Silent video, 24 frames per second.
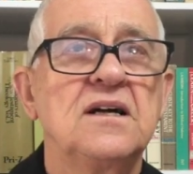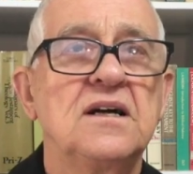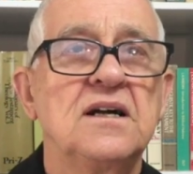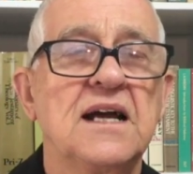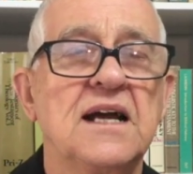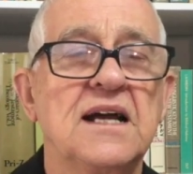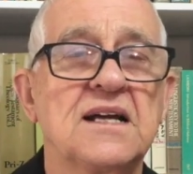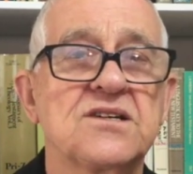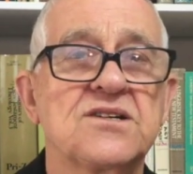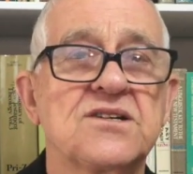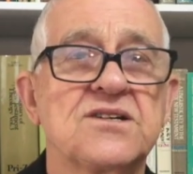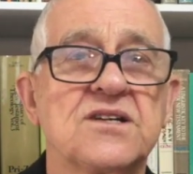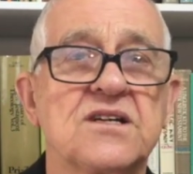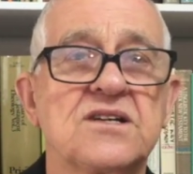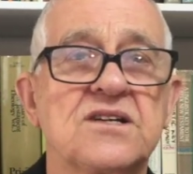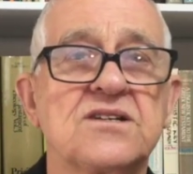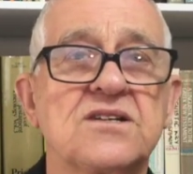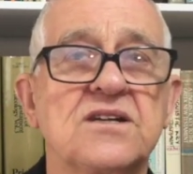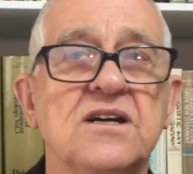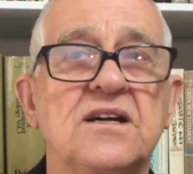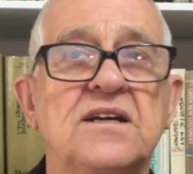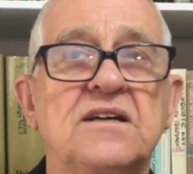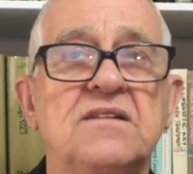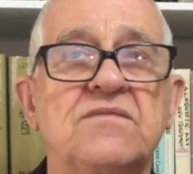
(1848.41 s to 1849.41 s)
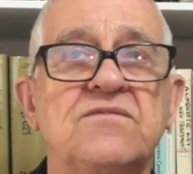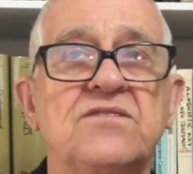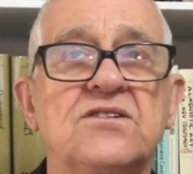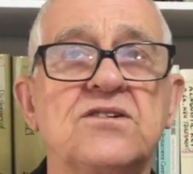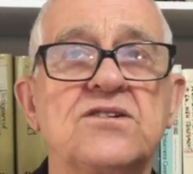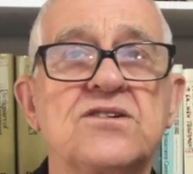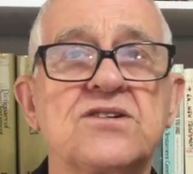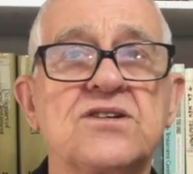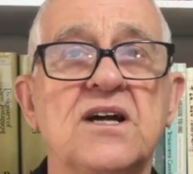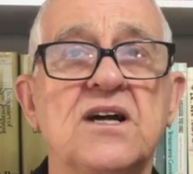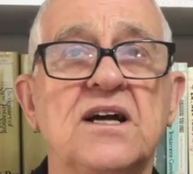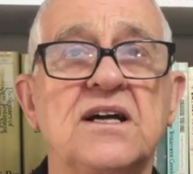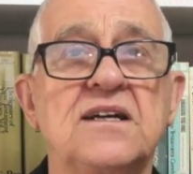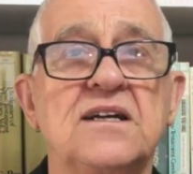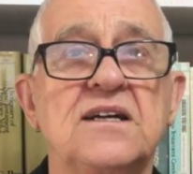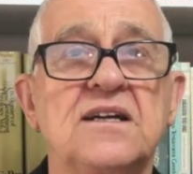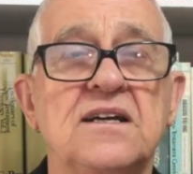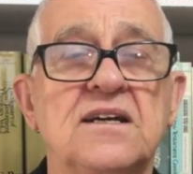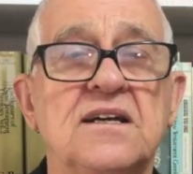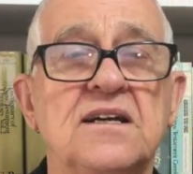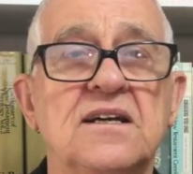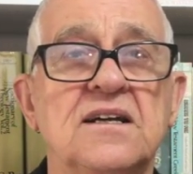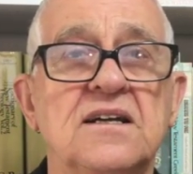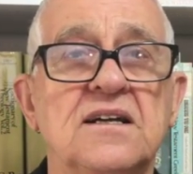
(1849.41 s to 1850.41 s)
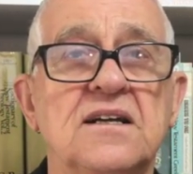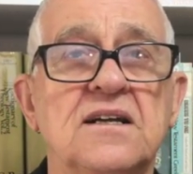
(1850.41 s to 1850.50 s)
In Acts 16, verse 18,